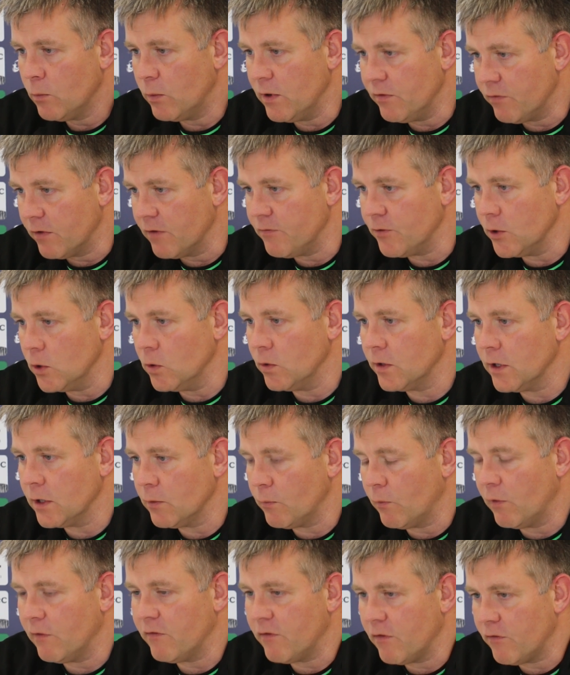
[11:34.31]
we've reviewed
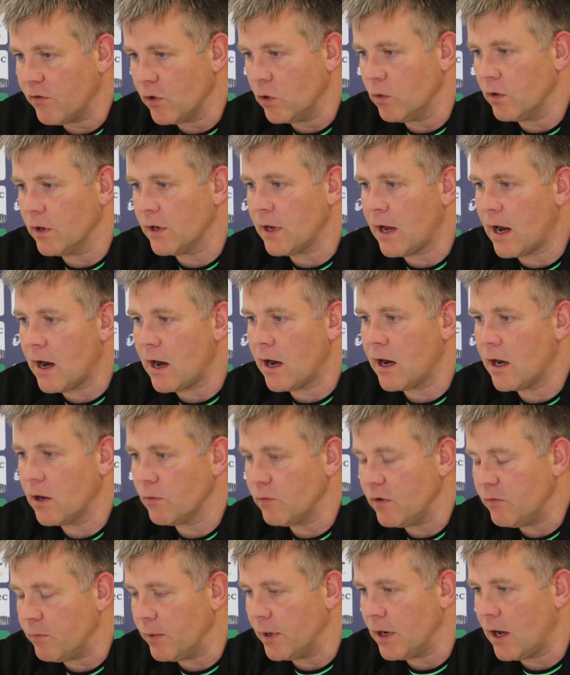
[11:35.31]
it
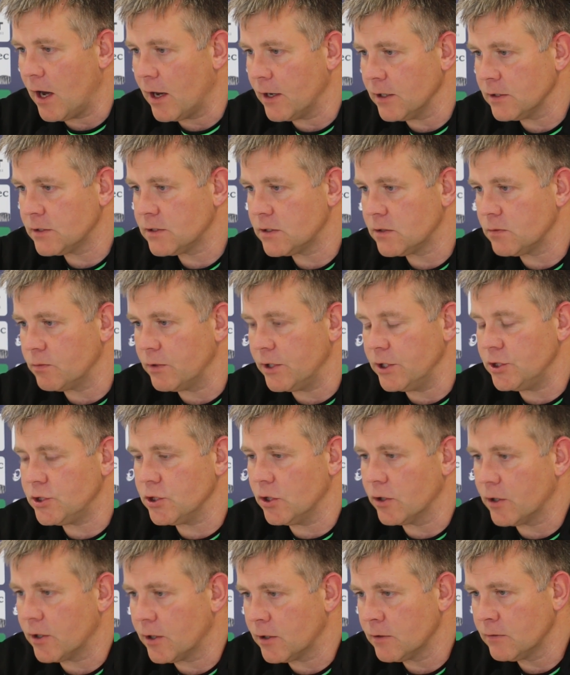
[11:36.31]
hard, we've been honest with
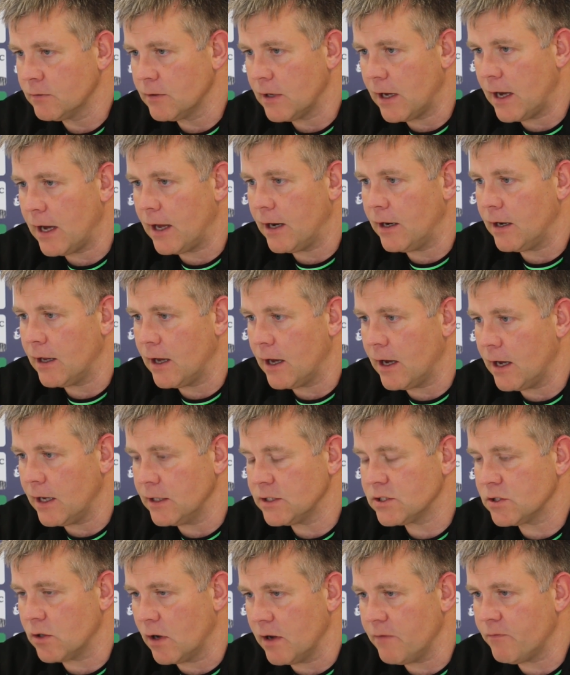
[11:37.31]
each other, and
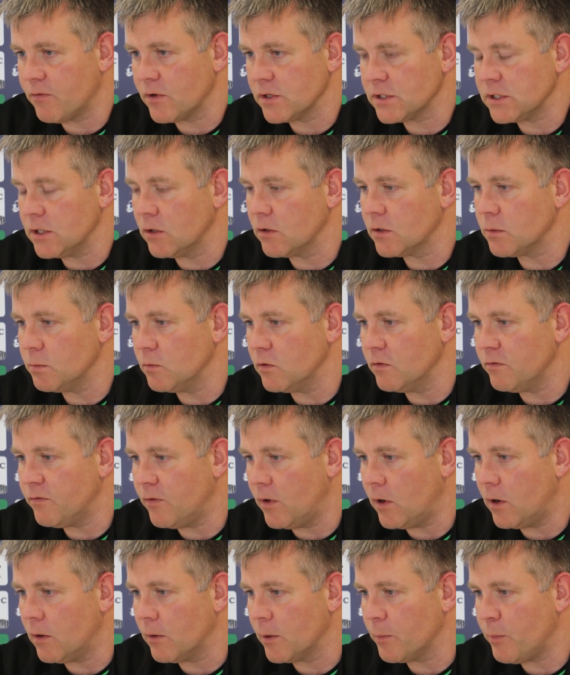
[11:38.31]
it's time for us now to move
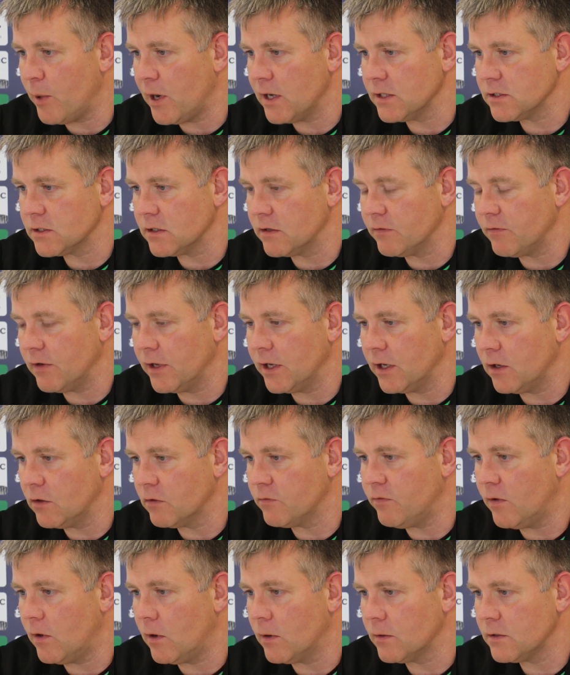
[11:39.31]
forward positively and
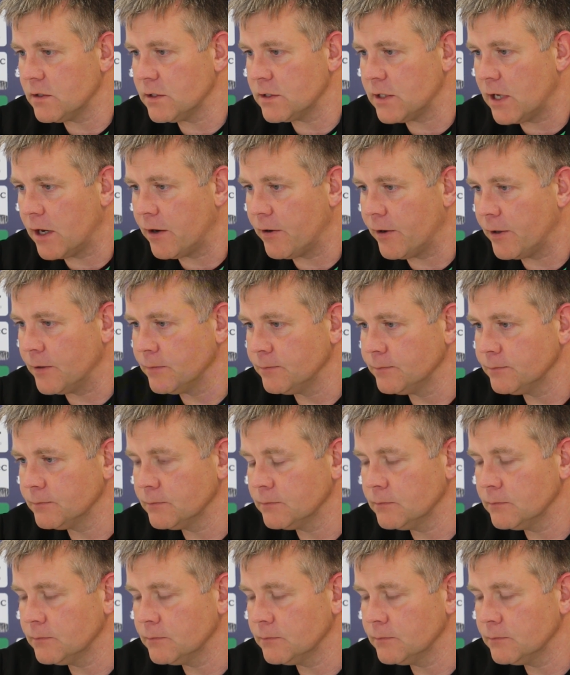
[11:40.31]
look forward to Saturday.